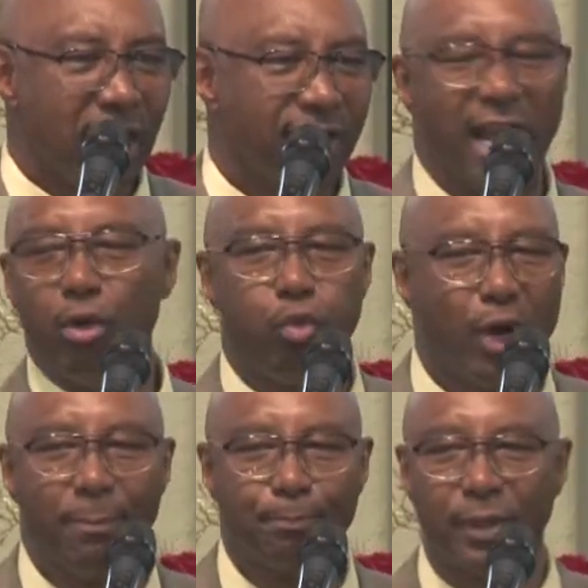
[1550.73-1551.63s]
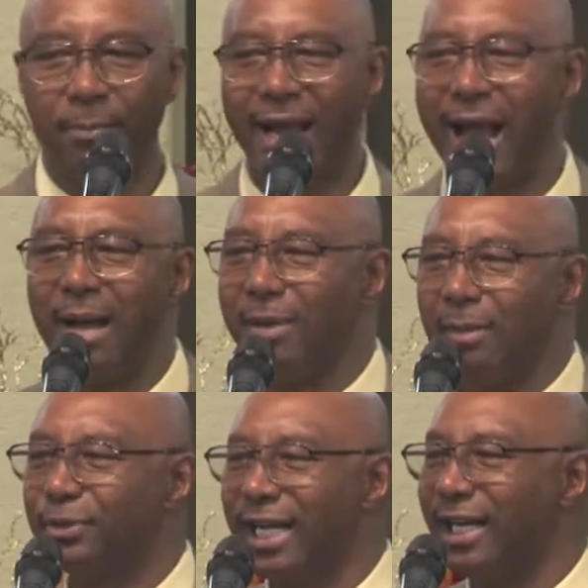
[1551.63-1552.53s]
They whipped him. Now, I'm,
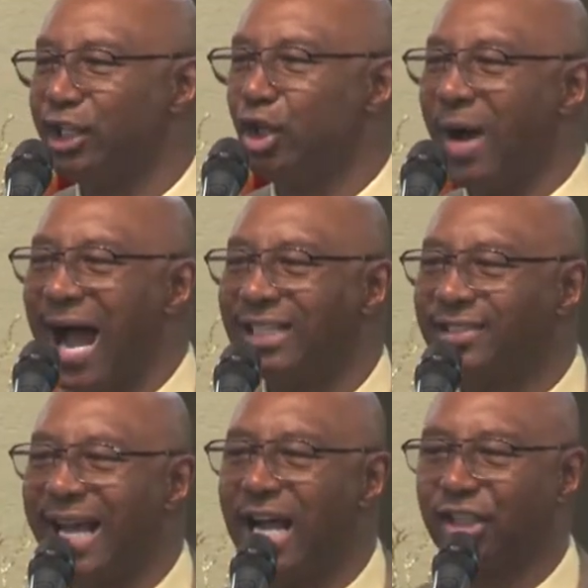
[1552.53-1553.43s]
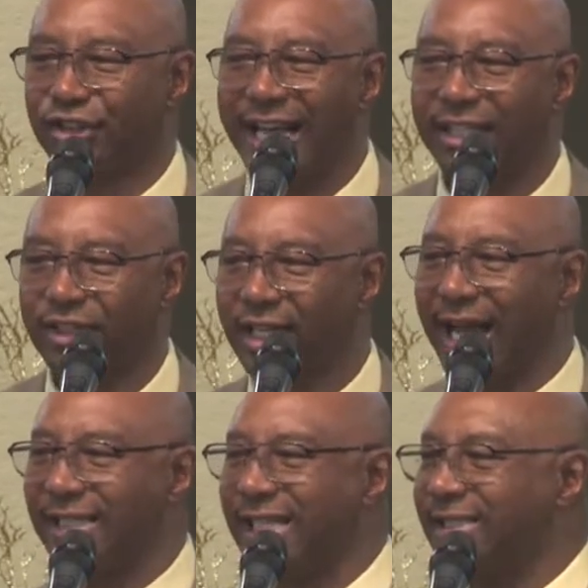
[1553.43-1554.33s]
I'm telling you, Isaiah says it
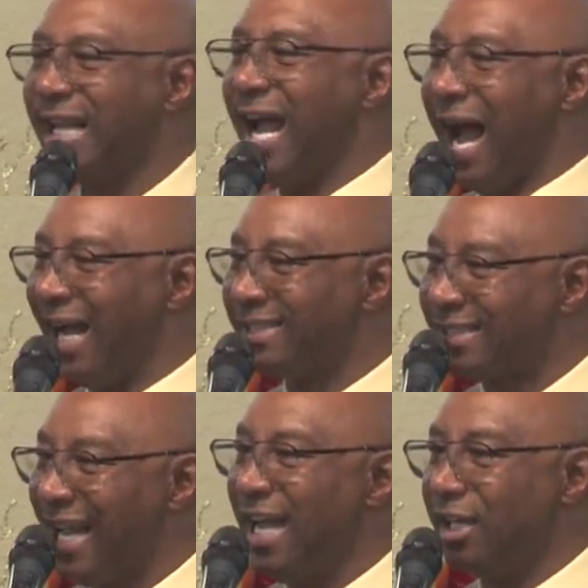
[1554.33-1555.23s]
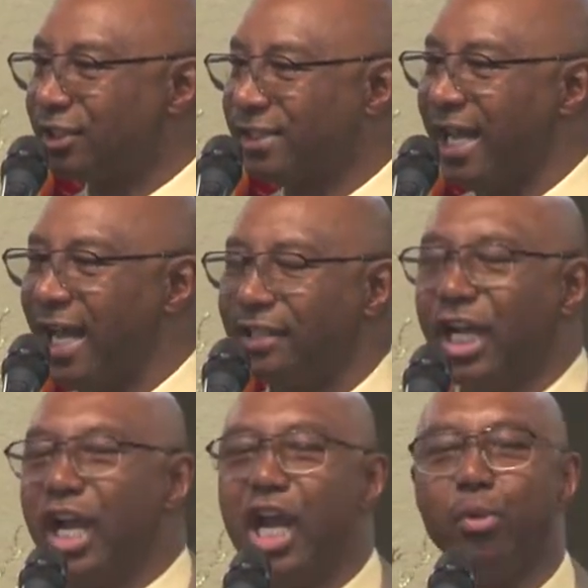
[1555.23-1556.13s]
like this Isaiah says,
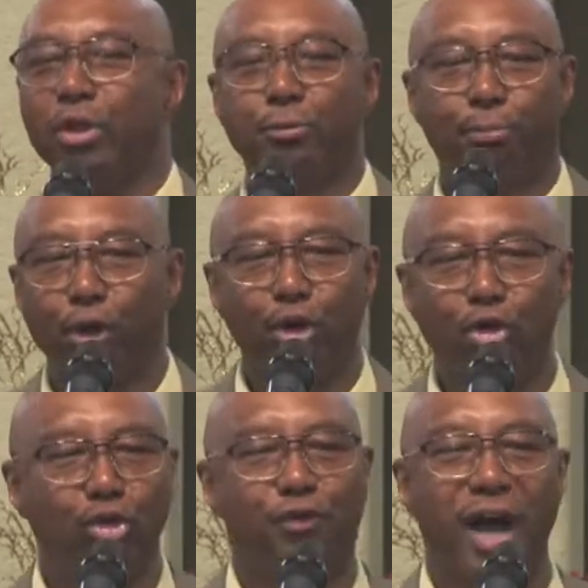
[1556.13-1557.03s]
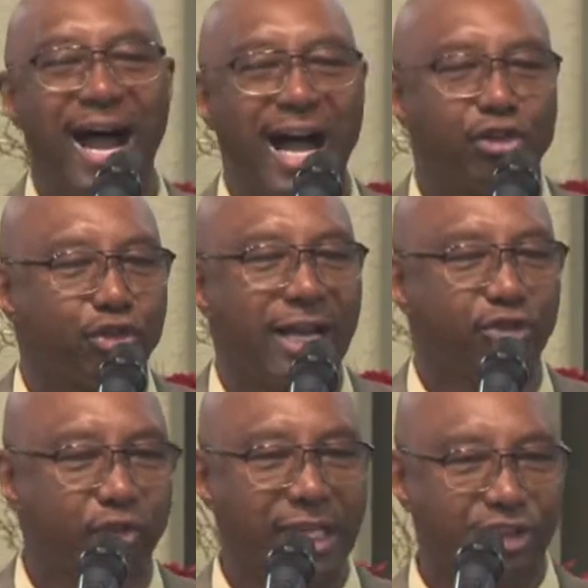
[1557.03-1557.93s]
He was bruised for our
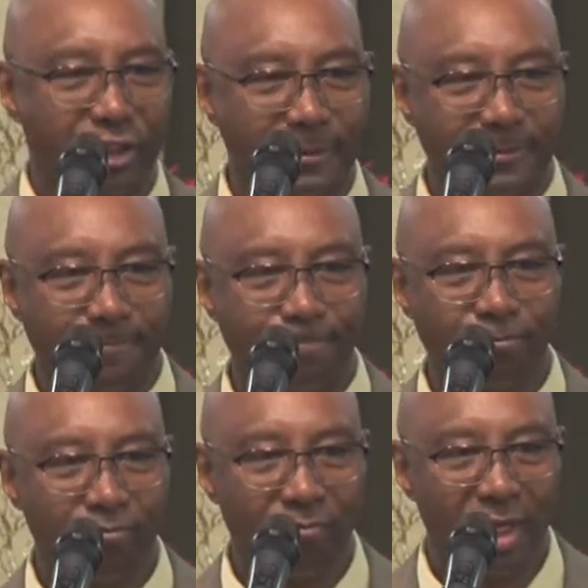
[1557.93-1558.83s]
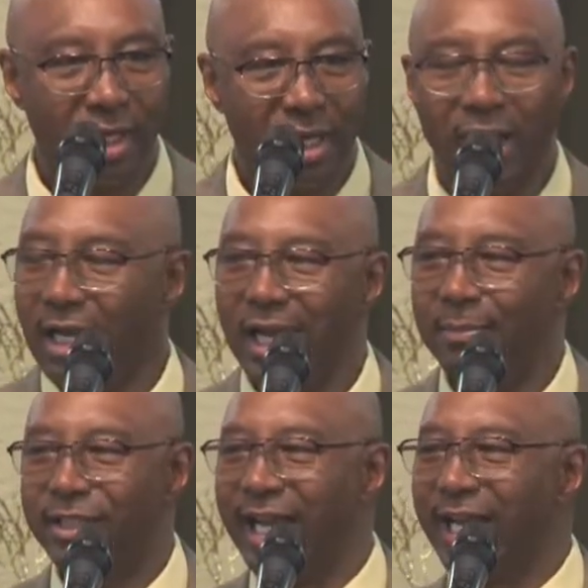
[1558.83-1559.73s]
transgression.
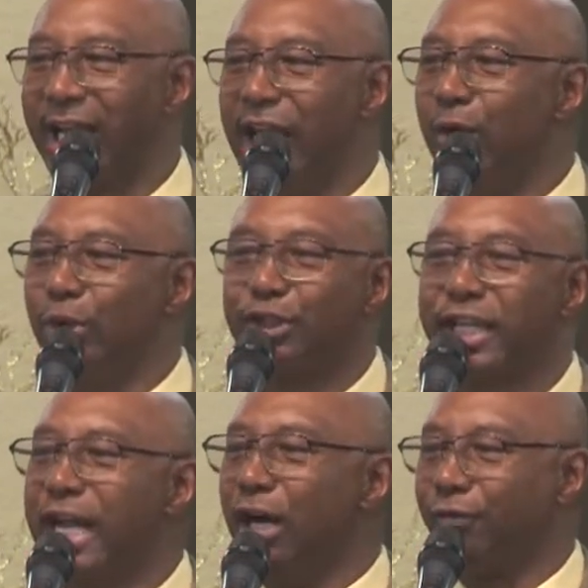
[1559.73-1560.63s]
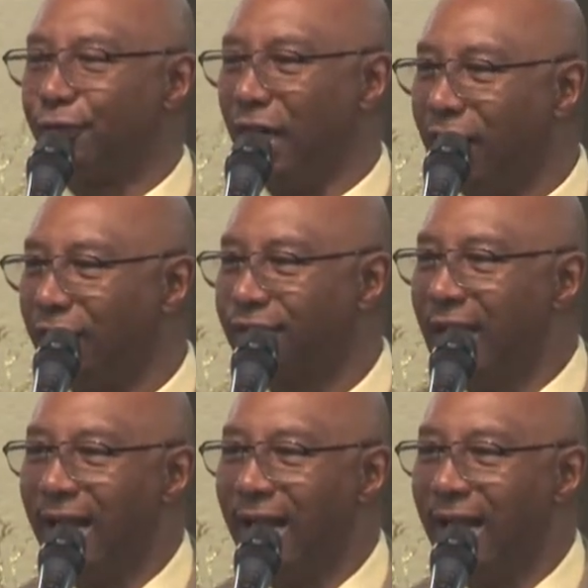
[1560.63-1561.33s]
Let me tell you, he was killed for us.